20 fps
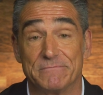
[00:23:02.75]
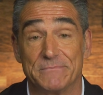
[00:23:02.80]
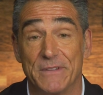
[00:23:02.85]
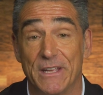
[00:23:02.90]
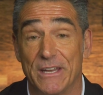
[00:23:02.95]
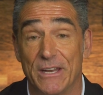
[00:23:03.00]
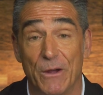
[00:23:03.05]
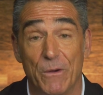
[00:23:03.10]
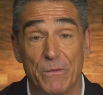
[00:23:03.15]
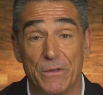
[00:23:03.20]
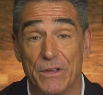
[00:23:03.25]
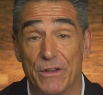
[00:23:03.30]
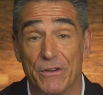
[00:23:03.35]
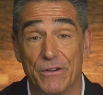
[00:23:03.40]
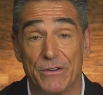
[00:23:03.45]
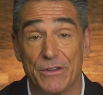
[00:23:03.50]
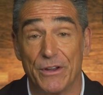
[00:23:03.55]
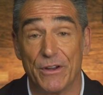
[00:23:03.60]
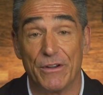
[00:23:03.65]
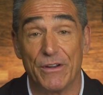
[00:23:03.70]

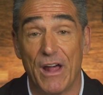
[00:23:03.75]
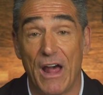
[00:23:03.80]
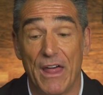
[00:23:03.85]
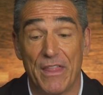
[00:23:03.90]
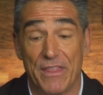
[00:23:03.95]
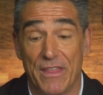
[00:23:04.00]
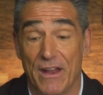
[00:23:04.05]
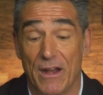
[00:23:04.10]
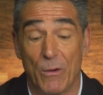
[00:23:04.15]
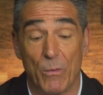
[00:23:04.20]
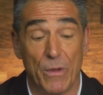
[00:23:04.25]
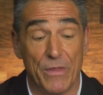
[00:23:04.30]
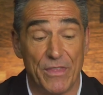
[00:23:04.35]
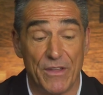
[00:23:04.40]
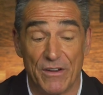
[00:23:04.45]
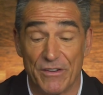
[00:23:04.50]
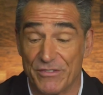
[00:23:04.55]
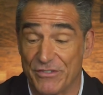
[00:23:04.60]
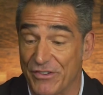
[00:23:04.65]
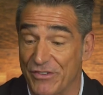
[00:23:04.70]
You're not there when
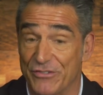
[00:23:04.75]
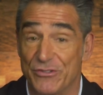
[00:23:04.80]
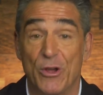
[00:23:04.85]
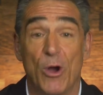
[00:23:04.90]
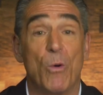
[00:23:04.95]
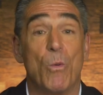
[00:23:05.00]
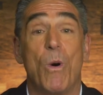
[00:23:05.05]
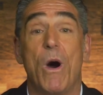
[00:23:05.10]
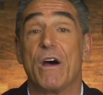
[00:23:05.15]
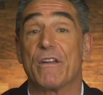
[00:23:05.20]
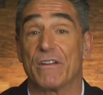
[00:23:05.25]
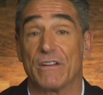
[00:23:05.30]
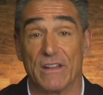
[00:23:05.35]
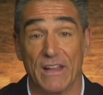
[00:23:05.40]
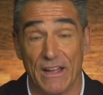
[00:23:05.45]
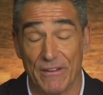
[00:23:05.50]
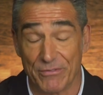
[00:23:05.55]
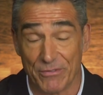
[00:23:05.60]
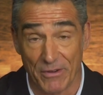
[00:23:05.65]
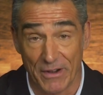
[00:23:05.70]
there's just no water
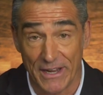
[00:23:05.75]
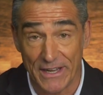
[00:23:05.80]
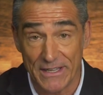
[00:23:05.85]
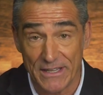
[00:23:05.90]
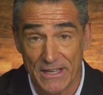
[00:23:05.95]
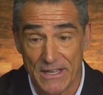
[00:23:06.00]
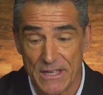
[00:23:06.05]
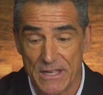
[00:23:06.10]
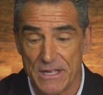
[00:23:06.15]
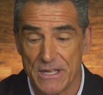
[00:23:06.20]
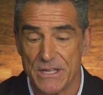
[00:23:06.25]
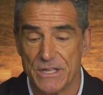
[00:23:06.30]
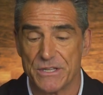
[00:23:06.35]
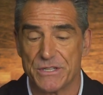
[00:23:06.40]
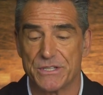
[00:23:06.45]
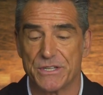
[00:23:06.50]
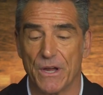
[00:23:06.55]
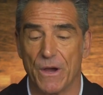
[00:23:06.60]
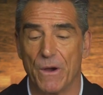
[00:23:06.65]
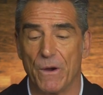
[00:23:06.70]
left, right?
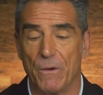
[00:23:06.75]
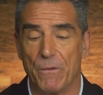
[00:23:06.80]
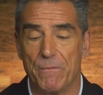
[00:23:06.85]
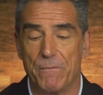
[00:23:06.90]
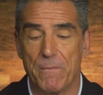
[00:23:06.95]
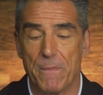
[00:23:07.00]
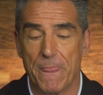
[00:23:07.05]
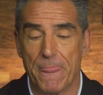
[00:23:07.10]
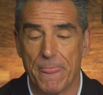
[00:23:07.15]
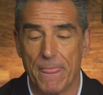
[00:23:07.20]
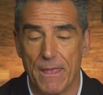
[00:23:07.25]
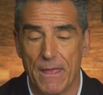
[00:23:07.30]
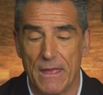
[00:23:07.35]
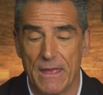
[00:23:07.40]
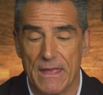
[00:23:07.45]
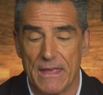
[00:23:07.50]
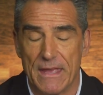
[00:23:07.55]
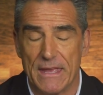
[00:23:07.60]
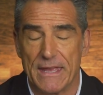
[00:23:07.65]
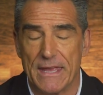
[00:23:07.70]
So
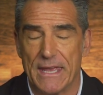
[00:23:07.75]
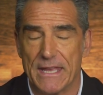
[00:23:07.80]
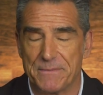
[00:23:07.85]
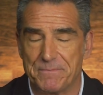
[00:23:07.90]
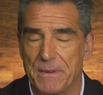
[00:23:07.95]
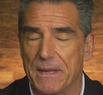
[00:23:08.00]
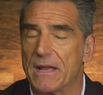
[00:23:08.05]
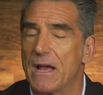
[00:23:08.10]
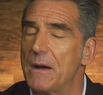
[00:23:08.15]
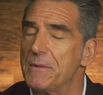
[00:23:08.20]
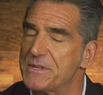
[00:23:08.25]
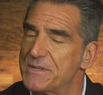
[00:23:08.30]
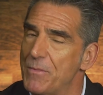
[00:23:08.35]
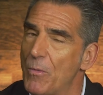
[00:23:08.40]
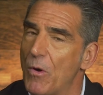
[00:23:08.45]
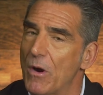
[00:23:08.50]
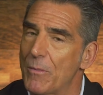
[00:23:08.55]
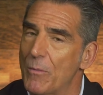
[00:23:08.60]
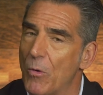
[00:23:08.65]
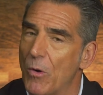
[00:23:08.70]
it becomes
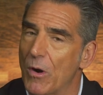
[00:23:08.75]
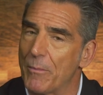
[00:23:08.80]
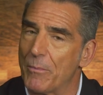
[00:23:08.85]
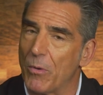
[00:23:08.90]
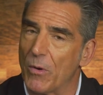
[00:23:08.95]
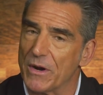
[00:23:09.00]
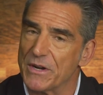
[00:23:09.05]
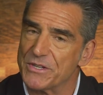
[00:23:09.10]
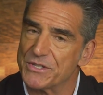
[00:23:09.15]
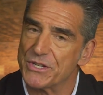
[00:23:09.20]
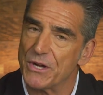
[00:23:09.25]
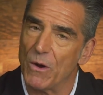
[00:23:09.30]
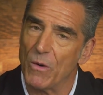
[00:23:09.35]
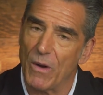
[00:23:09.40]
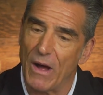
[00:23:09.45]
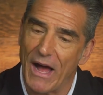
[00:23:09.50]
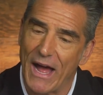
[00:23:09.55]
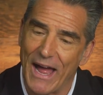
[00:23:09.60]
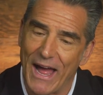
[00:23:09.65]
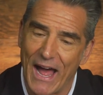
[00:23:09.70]
more and more important.
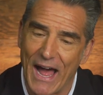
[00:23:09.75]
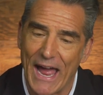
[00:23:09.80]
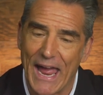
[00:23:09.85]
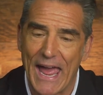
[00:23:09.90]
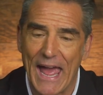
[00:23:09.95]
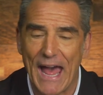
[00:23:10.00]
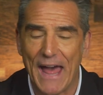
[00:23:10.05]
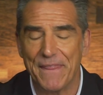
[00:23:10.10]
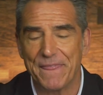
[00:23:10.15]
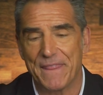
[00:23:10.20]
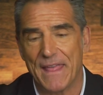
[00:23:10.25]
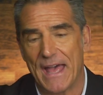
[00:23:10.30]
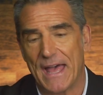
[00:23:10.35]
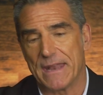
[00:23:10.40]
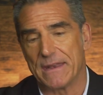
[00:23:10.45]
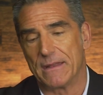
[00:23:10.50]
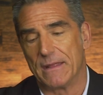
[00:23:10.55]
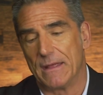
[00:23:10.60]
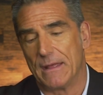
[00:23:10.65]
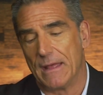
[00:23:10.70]
So I had
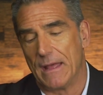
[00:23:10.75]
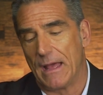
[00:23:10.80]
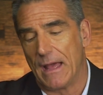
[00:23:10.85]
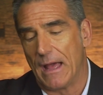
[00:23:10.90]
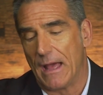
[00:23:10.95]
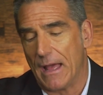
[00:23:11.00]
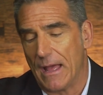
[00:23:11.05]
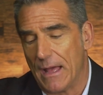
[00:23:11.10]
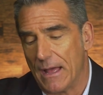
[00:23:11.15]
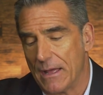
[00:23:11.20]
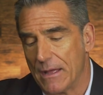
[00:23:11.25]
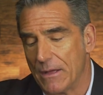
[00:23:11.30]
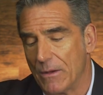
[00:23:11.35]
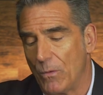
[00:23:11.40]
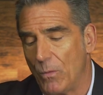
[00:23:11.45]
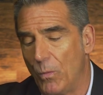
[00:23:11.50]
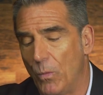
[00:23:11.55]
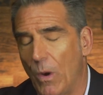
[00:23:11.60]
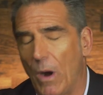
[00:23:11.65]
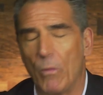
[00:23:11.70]
that,
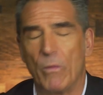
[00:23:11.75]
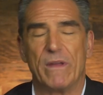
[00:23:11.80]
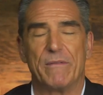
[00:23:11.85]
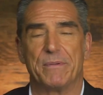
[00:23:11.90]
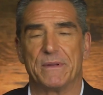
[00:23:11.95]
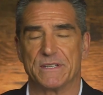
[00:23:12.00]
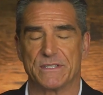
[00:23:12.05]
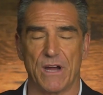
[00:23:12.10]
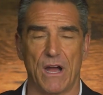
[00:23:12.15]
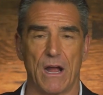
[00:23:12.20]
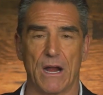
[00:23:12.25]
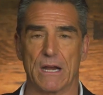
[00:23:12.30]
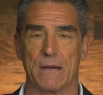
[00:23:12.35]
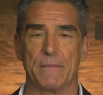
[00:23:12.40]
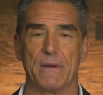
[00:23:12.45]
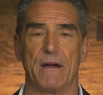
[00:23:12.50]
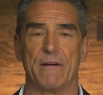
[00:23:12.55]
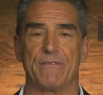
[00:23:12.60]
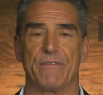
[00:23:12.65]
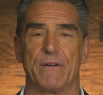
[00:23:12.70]
what we've been talking
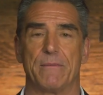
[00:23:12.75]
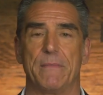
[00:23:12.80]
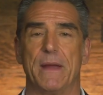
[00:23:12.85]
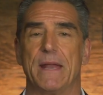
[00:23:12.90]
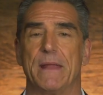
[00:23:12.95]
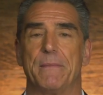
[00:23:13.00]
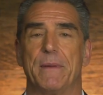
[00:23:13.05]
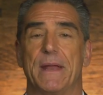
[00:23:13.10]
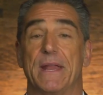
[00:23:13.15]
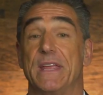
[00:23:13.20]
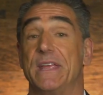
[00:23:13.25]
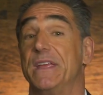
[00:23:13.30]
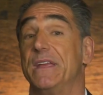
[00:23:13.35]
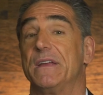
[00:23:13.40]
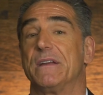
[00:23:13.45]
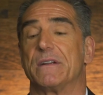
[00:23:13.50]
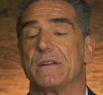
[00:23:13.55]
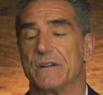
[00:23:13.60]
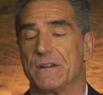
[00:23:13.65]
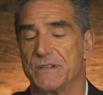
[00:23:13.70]
about for many
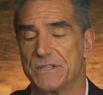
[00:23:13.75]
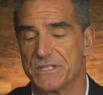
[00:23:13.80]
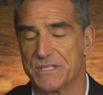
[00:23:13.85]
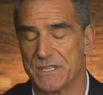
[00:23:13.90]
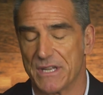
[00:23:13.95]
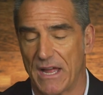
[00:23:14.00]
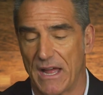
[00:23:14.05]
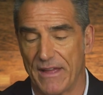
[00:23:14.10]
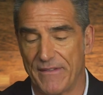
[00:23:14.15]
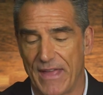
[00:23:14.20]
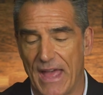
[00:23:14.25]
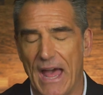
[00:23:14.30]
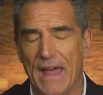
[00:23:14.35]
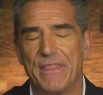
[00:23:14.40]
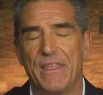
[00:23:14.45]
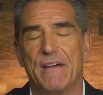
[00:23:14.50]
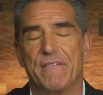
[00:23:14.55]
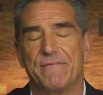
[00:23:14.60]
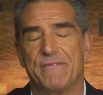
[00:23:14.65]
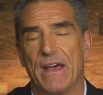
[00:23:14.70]
years, I've had
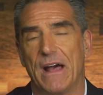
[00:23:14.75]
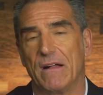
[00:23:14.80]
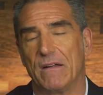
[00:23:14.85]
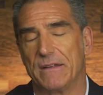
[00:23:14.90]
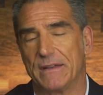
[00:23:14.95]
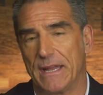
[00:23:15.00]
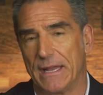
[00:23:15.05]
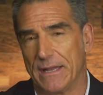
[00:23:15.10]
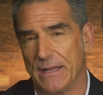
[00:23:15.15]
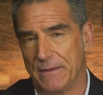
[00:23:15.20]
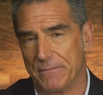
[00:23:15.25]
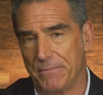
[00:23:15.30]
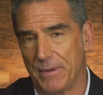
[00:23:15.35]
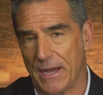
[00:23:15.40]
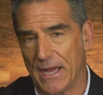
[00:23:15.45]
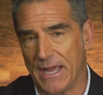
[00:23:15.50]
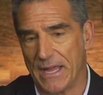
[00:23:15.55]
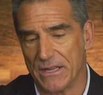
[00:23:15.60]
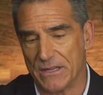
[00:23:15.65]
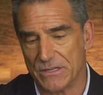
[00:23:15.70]
that validated
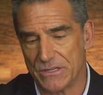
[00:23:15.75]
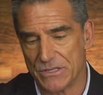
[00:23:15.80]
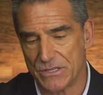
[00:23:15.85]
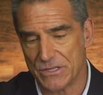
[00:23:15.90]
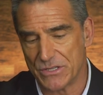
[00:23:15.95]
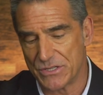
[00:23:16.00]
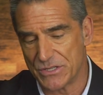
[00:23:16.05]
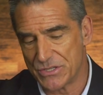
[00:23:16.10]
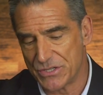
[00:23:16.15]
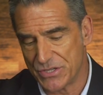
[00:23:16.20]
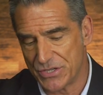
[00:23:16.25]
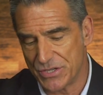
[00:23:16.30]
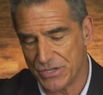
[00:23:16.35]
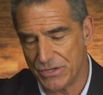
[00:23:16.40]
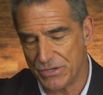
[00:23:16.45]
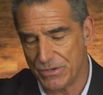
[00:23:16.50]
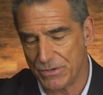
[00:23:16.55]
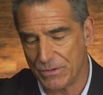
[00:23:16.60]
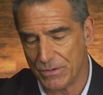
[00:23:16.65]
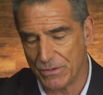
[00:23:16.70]
by
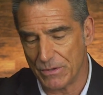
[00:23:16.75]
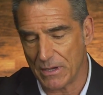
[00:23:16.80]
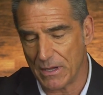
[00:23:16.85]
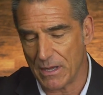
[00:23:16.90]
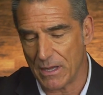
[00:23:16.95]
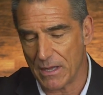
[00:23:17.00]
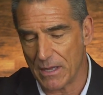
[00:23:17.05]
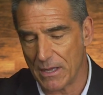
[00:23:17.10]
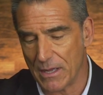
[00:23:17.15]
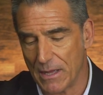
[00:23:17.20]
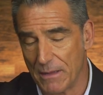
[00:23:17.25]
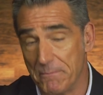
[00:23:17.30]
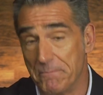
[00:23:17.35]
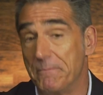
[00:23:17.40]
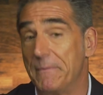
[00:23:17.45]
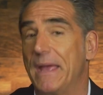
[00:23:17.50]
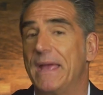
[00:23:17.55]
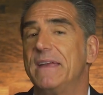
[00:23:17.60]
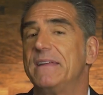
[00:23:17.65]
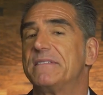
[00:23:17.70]
two
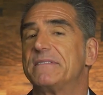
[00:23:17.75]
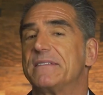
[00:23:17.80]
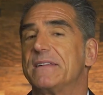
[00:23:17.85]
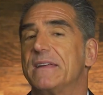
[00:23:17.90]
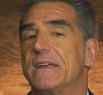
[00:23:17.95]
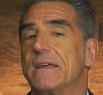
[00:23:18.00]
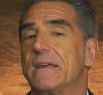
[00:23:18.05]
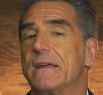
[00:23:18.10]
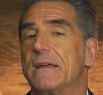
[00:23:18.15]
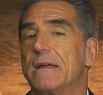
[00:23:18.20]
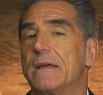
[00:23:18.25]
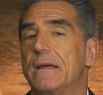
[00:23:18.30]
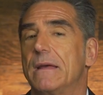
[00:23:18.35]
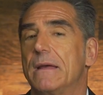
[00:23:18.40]
amazing